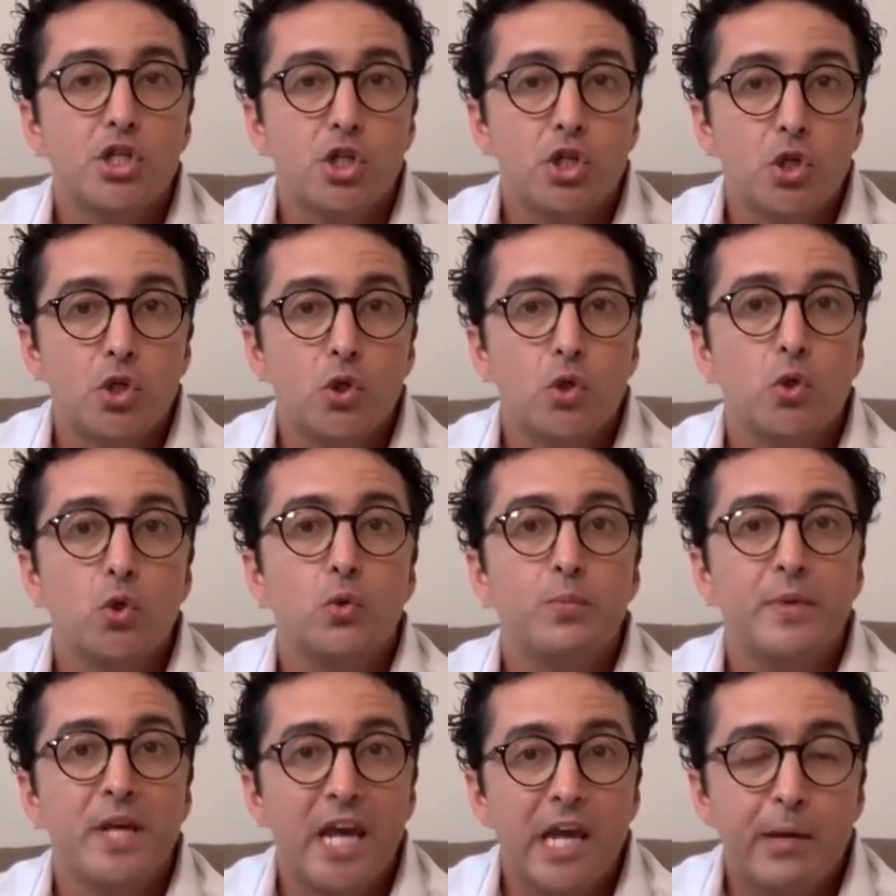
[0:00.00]

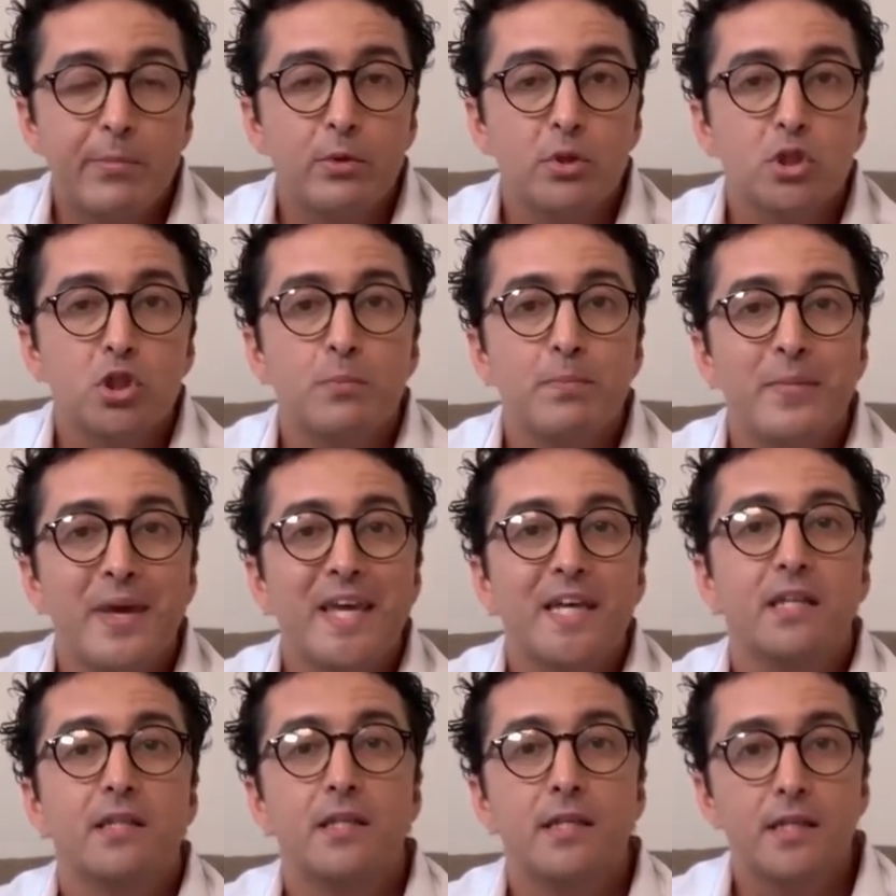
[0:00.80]
to be able to
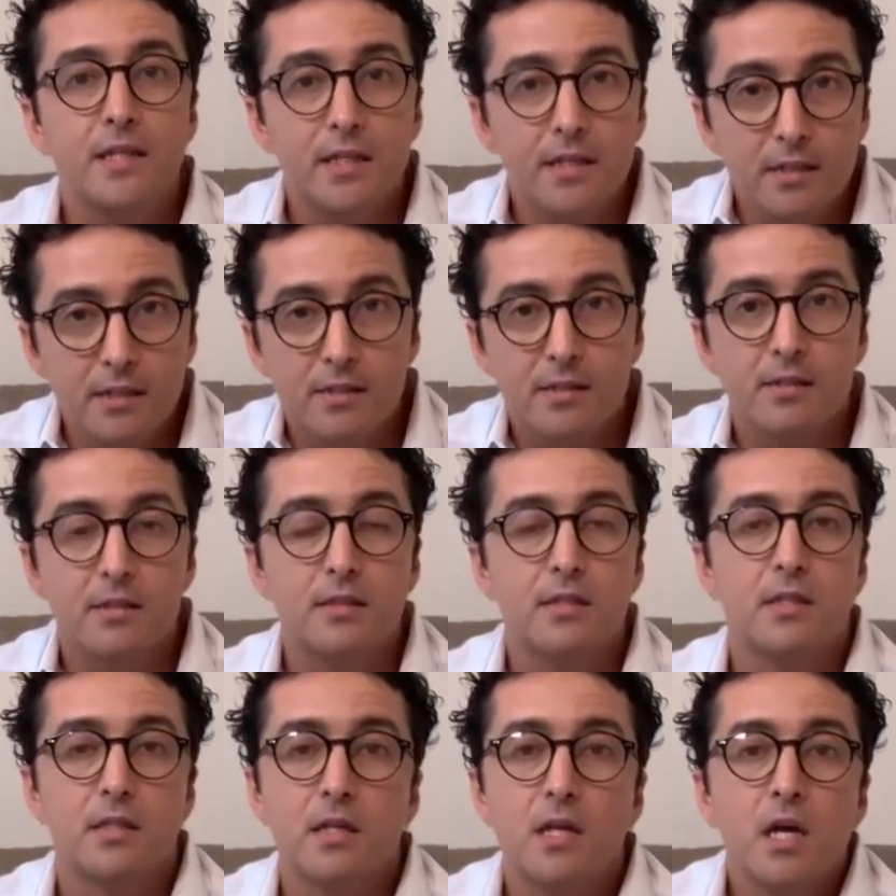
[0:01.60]
make the
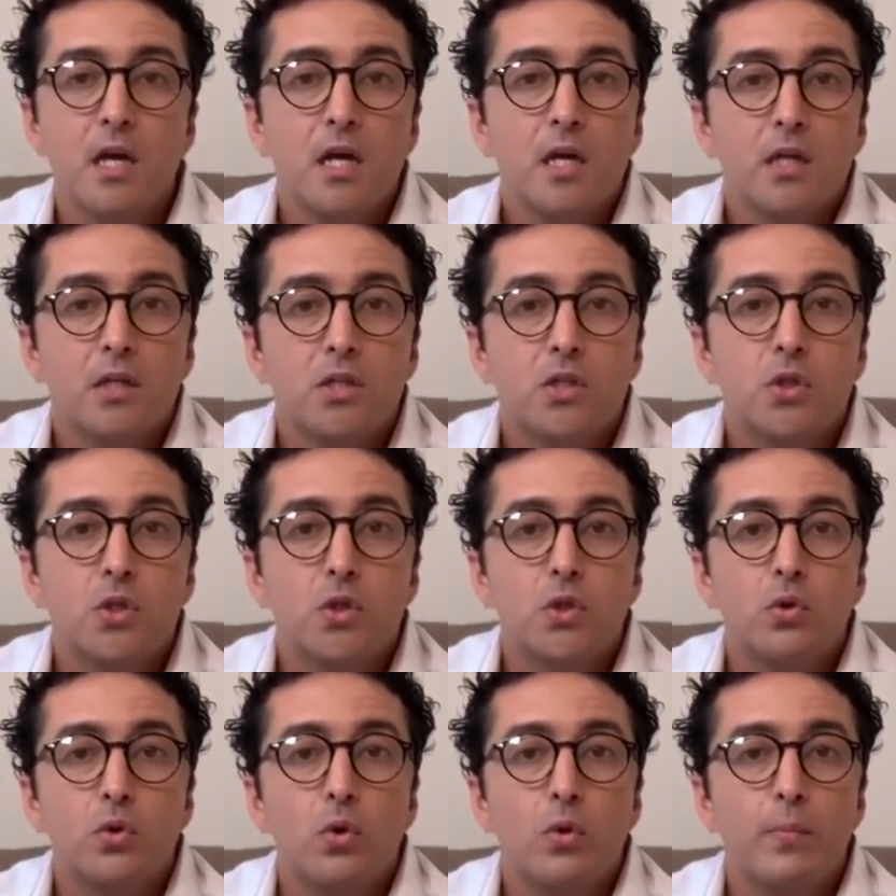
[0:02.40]
insulin
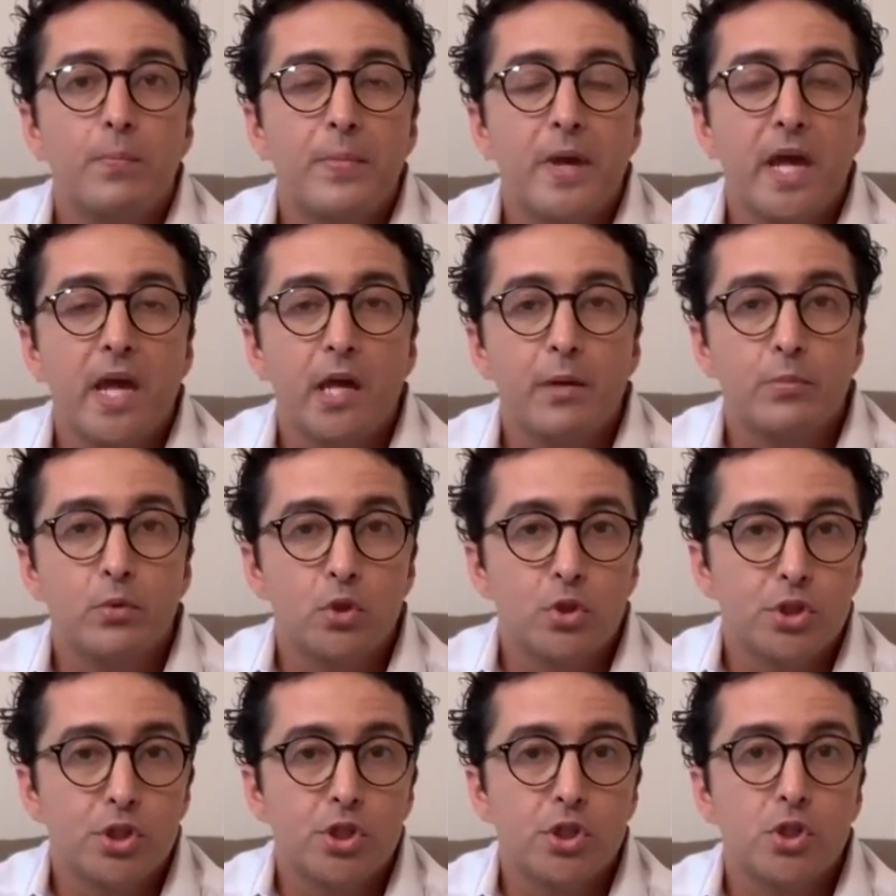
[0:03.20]
to be
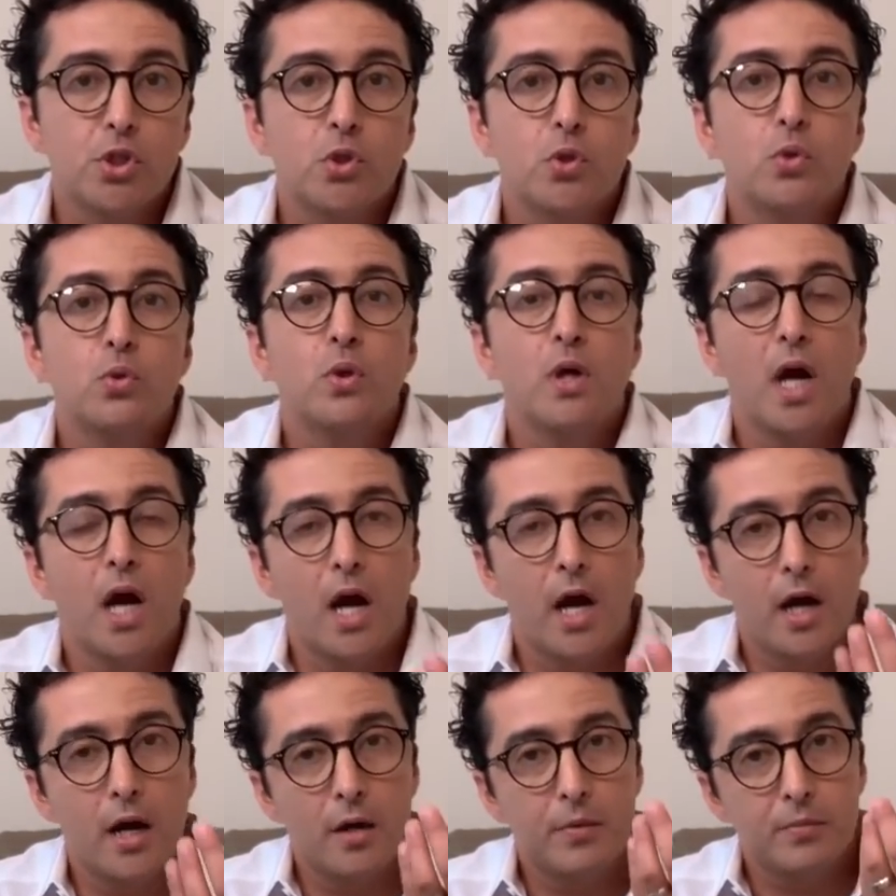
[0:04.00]
able to
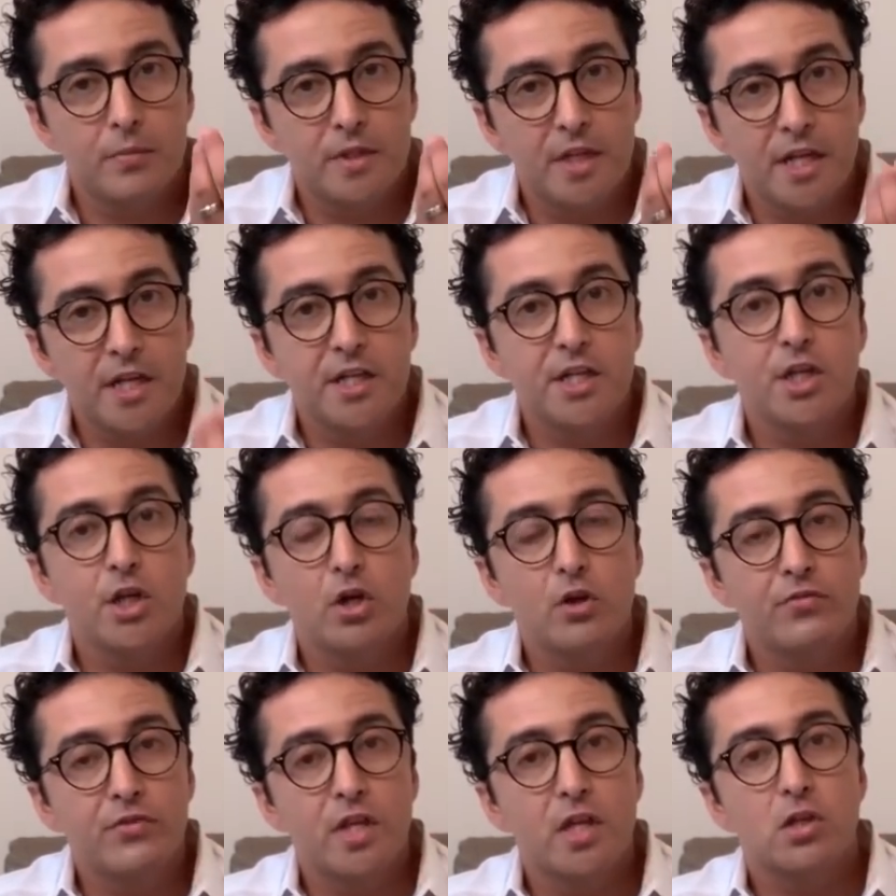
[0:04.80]
um, take
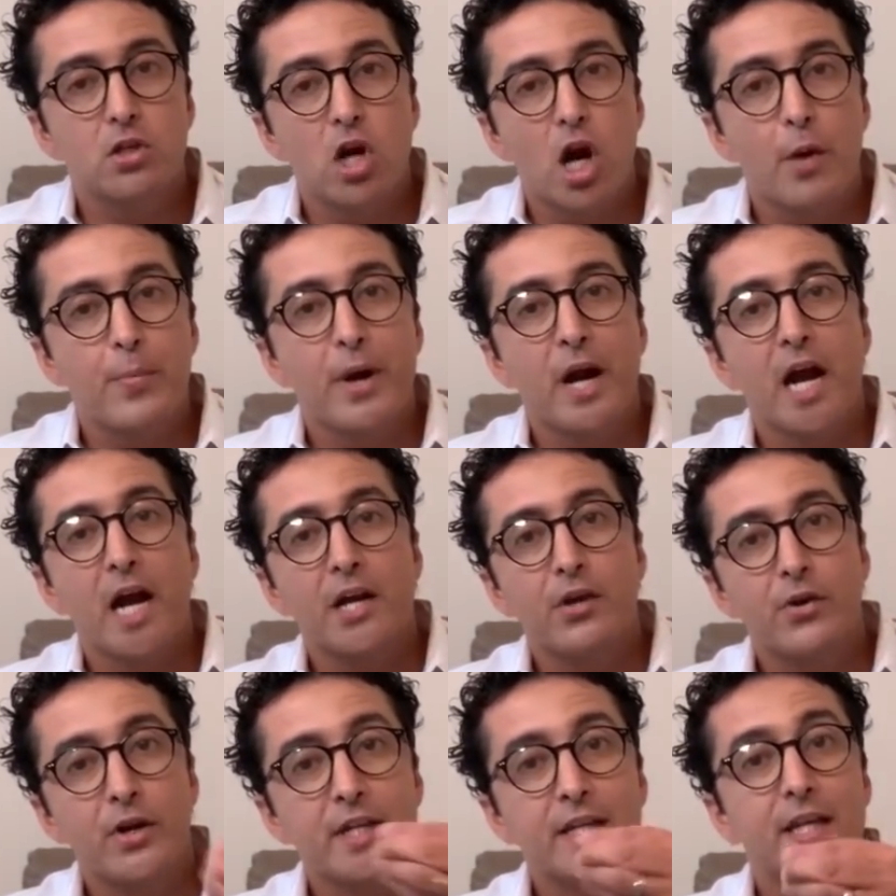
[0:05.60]
care of that
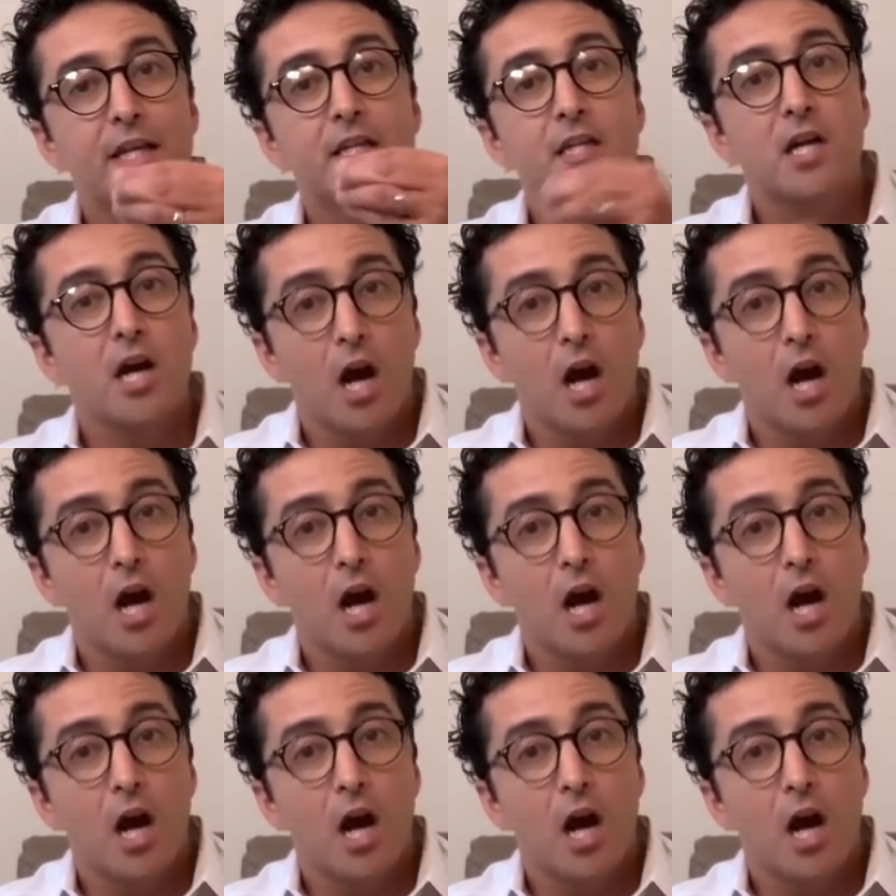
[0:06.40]
carbohydrate that